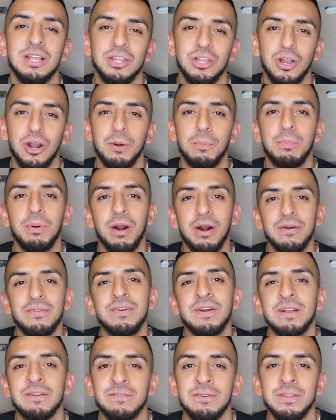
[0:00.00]
that are
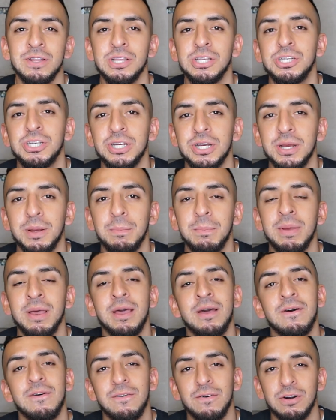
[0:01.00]
perfect for the gym
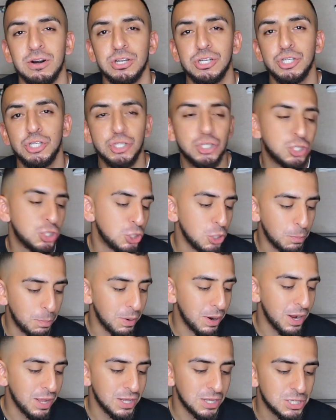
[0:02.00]
for
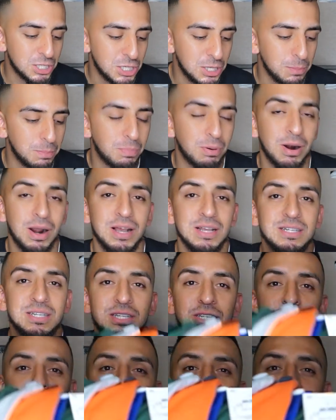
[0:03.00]
super hella cheap
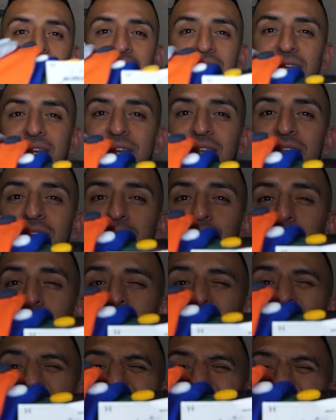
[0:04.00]
prices. You can see this one
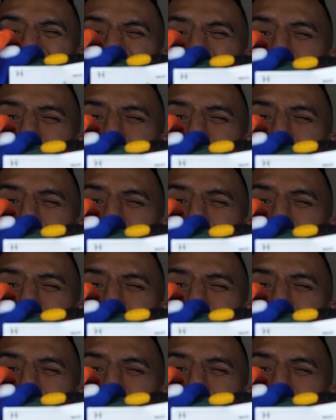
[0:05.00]
I got it at